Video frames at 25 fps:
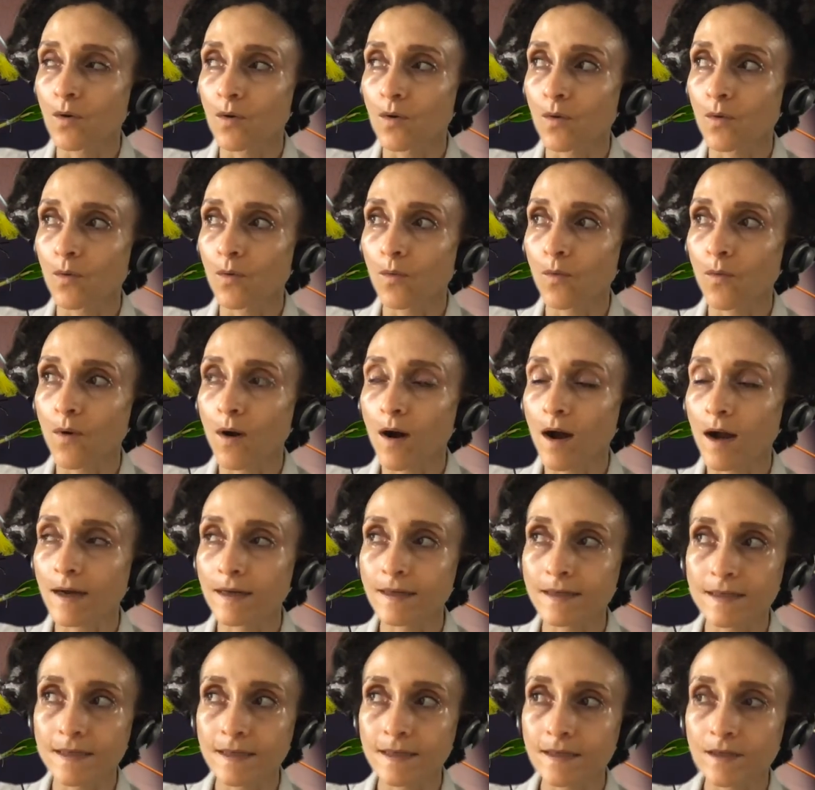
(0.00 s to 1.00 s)

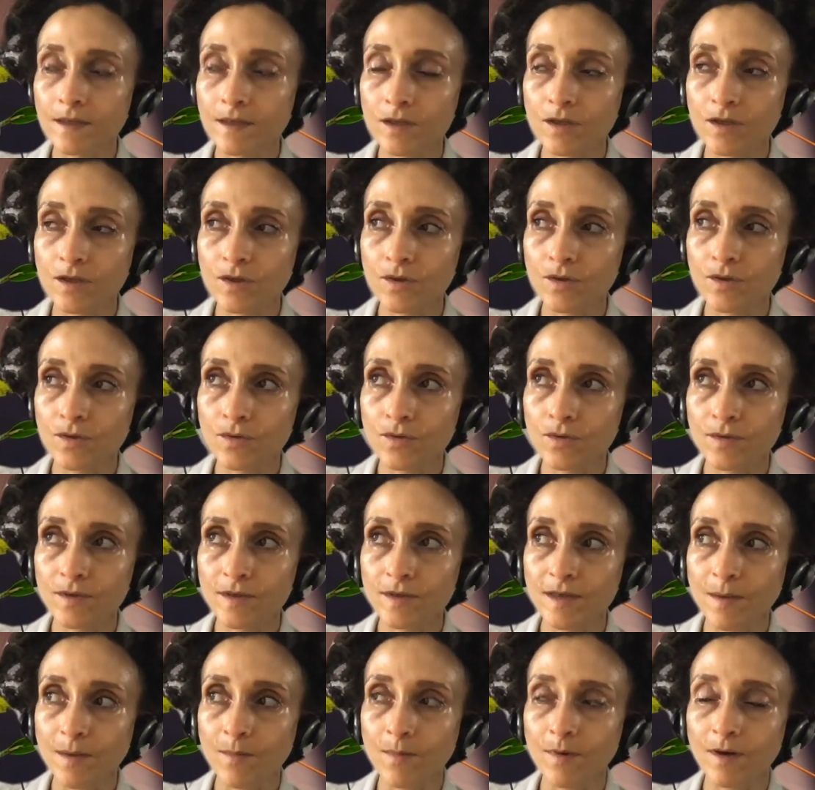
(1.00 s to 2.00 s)
walked into
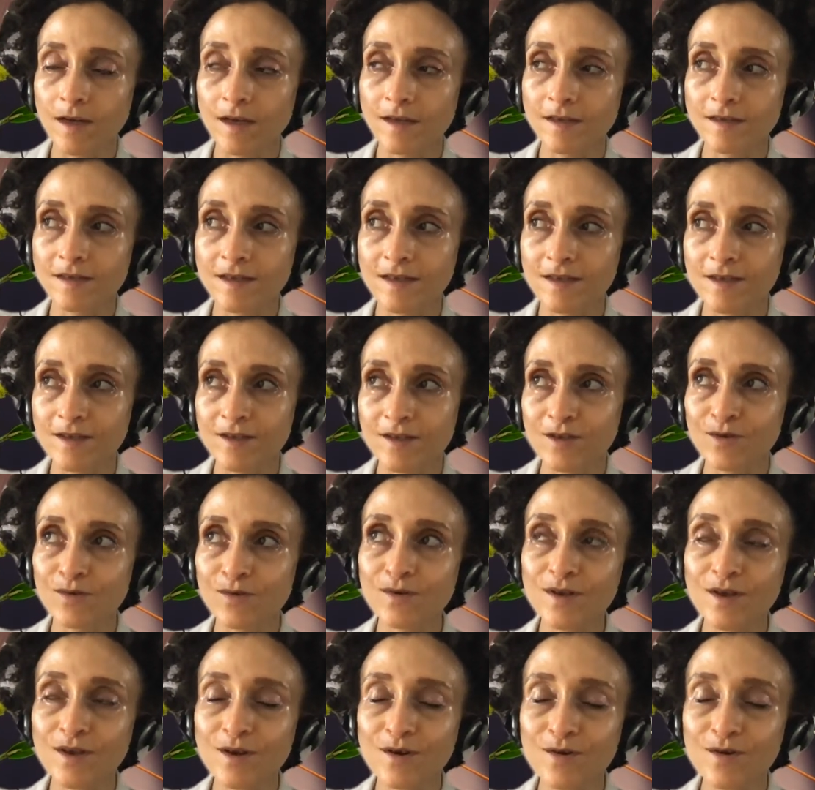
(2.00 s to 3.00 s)
someone else's
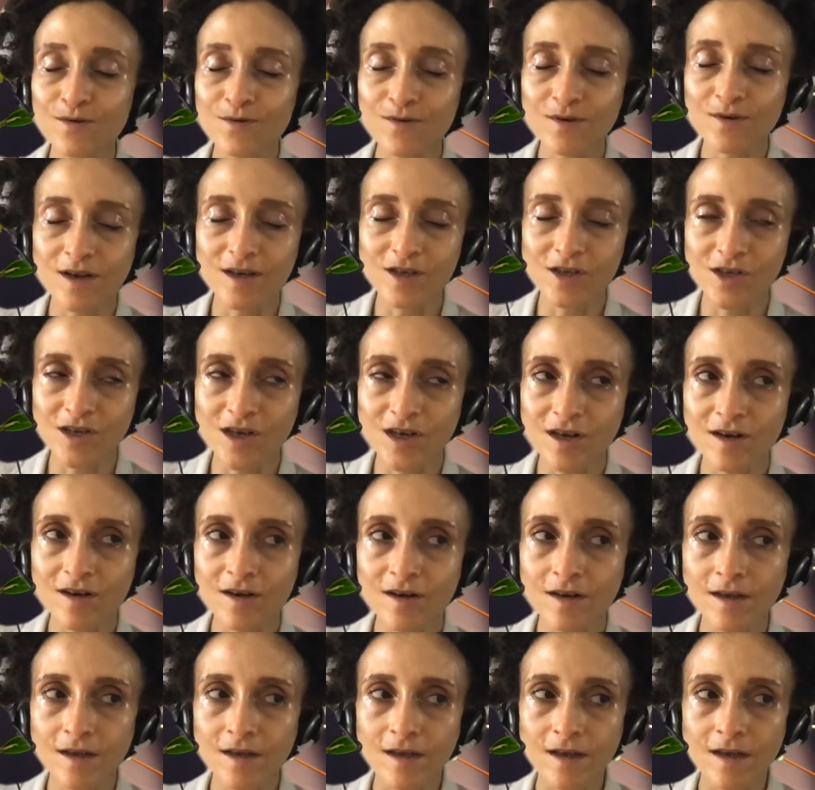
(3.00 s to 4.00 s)
studio who I shared.